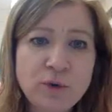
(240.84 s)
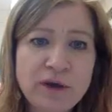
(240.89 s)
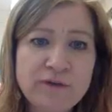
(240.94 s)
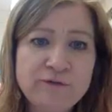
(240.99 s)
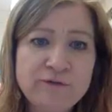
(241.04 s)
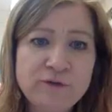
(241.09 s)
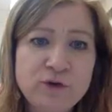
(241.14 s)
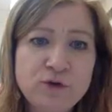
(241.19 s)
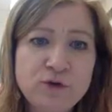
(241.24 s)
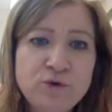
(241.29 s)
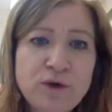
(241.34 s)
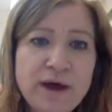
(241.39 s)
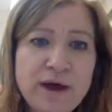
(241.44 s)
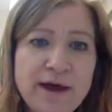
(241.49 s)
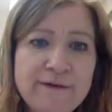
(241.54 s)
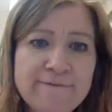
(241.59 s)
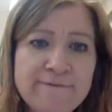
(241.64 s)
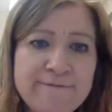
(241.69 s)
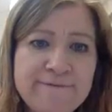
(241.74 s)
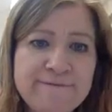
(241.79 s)
if you
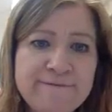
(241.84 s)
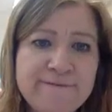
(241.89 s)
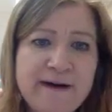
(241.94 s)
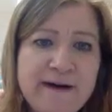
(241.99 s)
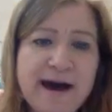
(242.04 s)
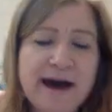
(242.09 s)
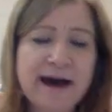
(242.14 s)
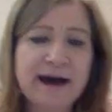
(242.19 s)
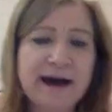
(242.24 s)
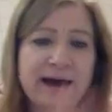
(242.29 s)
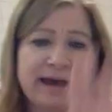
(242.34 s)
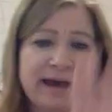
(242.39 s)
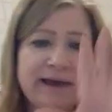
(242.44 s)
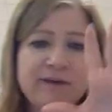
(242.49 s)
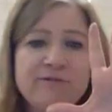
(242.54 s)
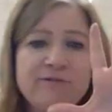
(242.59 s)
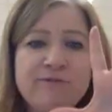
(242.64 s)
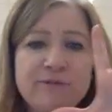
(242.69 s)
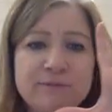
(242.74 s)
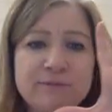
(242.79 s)
have
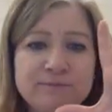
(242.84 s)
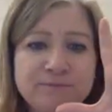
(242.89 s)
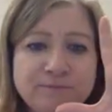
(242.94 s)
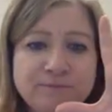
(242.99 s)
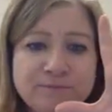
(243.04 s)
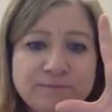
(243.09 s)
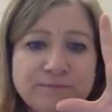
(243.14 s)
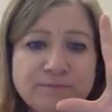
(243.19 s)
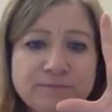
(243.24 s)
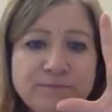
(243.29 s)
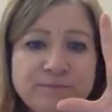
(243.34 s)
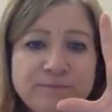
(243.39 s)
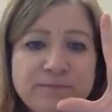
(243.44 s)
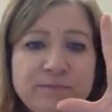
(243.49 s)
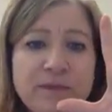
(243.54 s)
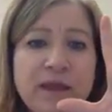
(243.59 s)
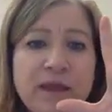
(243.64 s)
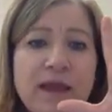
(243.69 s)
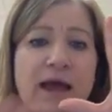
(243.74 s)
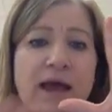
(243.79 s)
5,
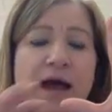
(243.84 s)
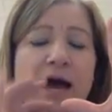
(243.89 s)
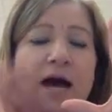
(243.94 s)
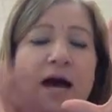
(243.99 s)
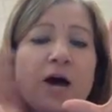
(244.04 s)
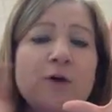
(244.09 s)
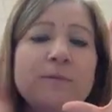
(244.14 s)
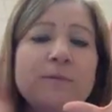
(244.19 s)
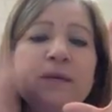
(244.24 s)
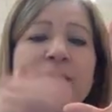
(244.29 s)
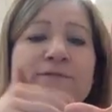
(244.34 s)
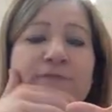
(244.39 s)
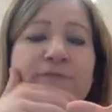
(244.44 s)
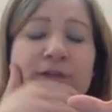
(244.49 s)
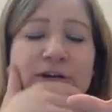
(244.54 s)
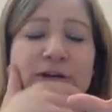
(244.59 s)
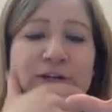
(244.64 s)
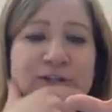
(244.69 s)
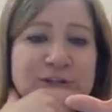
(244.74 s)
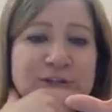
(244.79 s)
how many
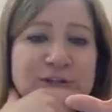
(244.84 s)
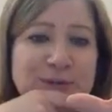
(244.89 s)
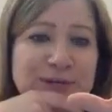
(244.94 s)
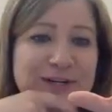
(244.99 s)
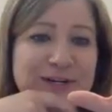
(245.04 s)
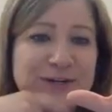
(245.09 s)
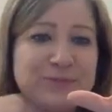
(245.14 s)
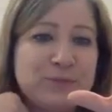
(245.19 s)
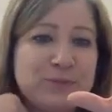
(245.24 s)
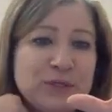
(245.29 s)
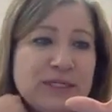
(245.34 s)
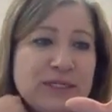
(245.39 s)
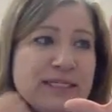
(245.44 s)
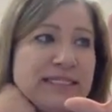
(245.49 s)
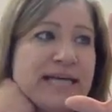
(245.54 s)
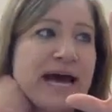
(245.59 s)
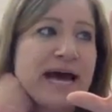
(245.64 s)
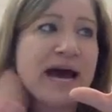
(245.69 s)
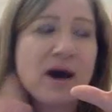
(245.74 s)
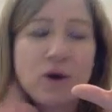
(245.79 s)
fingers do you need to put
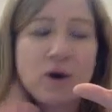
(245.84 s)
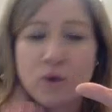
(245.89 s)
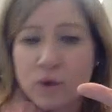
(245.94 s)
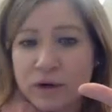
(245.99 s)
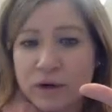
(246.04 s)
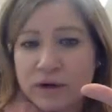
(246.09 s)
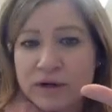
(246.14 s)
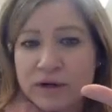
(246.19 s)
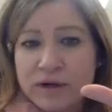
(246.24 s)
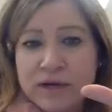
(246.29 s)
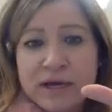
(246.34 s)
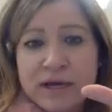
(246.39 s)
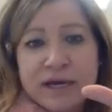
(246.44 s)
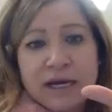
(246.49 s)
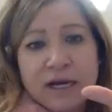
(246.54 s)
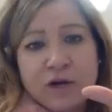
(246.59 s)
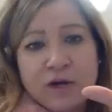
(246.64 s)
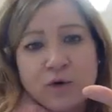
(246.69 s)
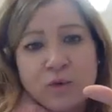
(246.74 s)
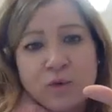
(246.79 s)
down
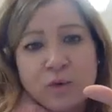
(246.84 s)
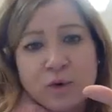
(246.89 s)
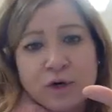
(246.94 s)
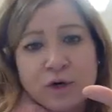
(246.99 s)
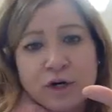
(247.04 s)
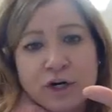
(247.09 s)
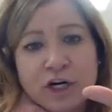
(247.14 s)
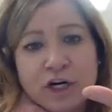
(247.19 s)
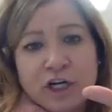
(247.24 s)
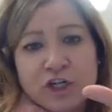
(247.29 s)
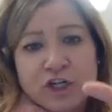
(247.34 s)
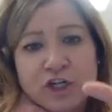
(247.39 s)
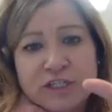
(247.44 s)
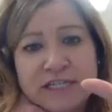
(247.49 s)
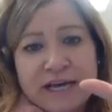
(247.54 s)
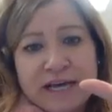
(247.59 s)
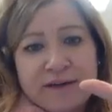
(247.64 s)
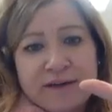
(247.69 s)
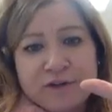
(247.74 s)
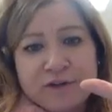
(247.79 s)
in order to just
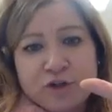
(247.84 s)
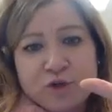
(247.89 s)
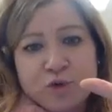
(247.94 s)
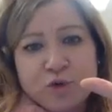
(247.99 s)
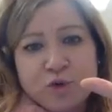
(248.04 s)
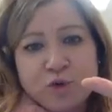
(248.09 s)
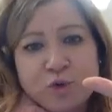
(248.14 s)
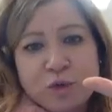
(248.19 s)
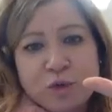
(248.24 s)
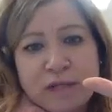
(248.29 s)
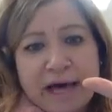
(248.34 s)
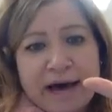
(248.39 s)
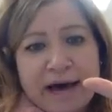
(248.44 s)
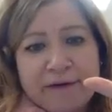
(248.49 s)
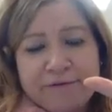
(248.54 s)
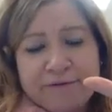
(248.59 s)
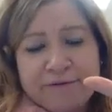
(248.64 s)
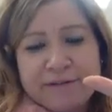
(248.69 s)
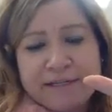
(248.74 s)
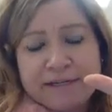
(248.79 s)
have 2
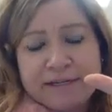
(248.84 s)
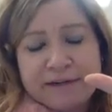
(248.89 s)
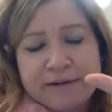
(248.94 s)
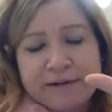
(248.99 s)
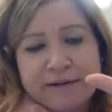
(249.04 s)
left?